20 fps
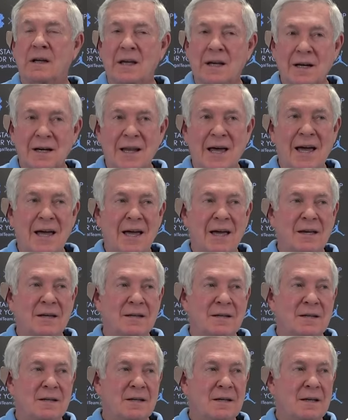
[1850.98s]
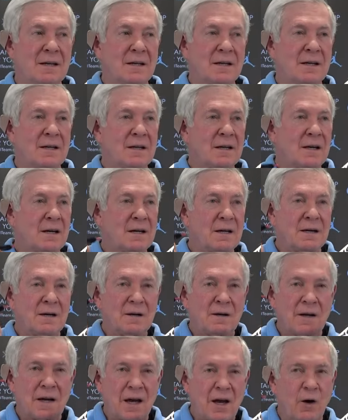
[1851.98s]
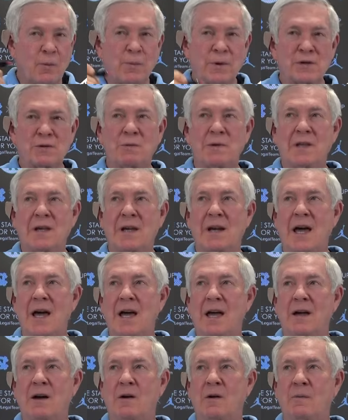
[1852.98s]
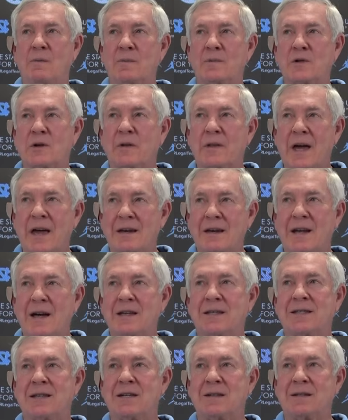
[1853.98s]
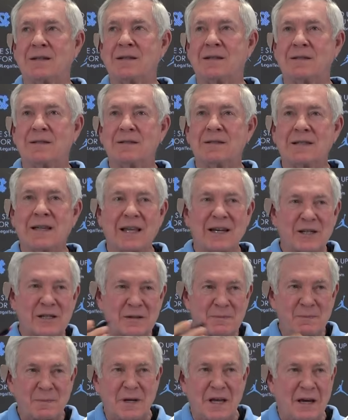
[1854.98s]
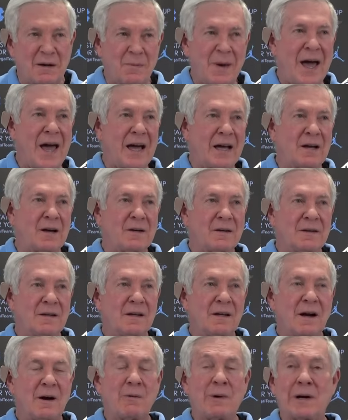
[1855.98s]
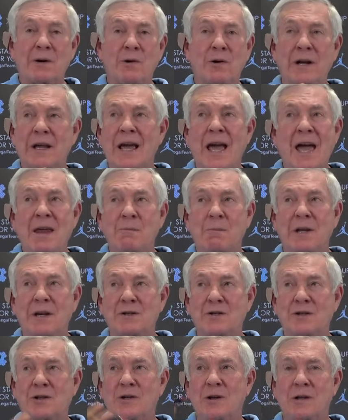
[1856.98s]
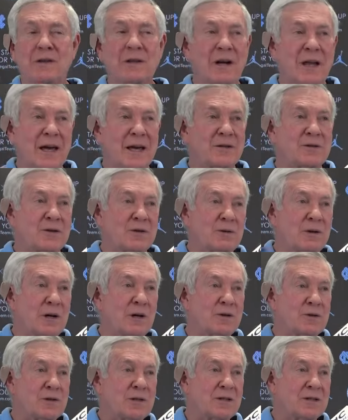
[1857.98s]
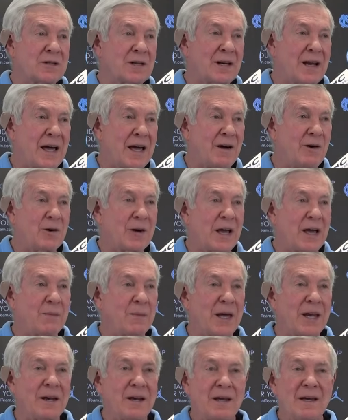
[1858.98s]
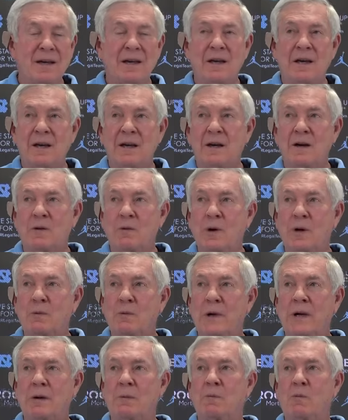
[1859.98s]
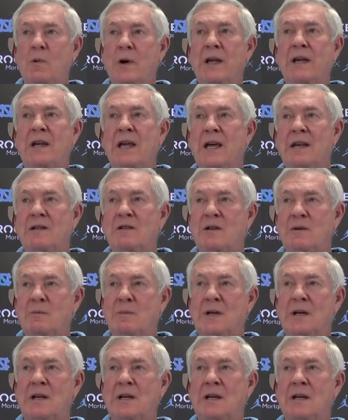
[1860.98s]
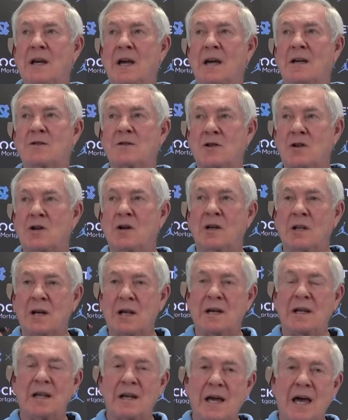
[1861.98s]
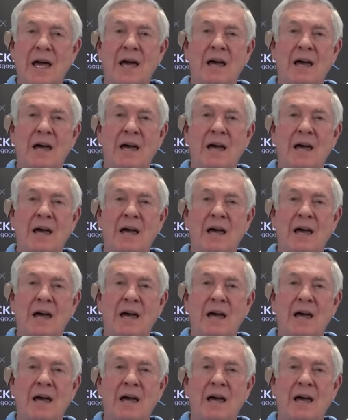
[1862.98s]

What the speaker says: get aligned, help us with NIL so that doesn't get us kicked back. Our recruiting hadn't been as good the last 2 years since NIL came in. We need to be as good at NIL